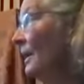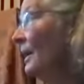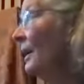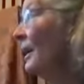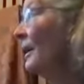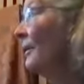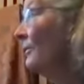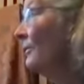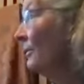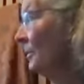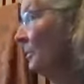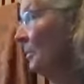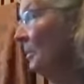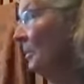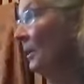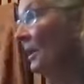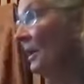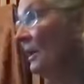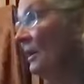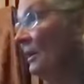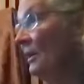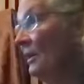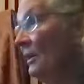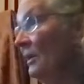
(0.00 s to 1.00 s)

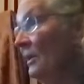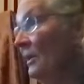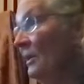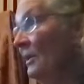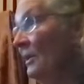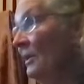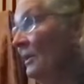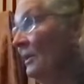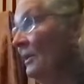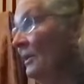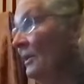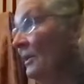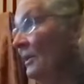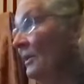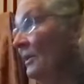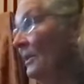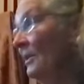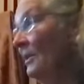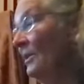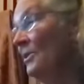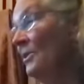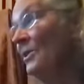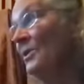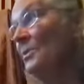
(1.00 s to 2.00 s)
Everybody.
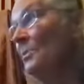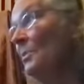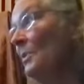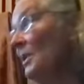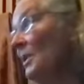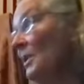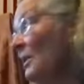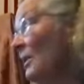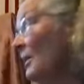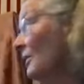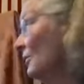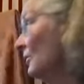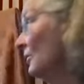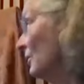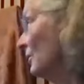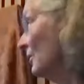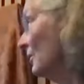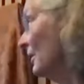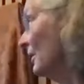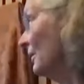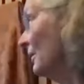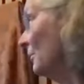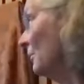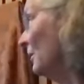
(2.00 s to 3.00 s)
Just may not look
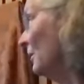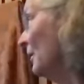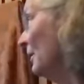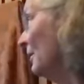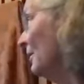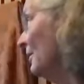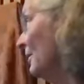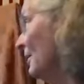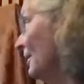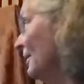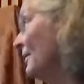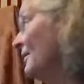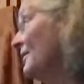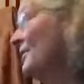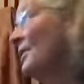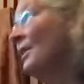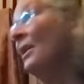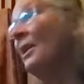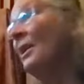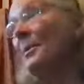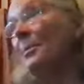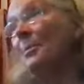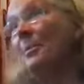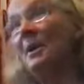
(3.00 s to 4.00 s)
that way, and the
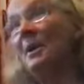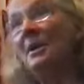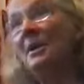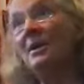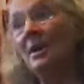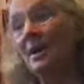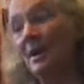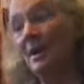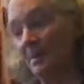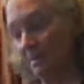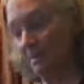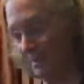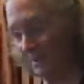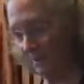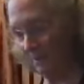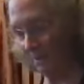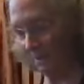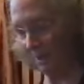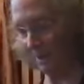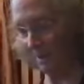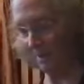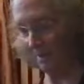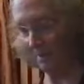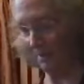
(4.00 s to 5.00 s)
time may not be ripe.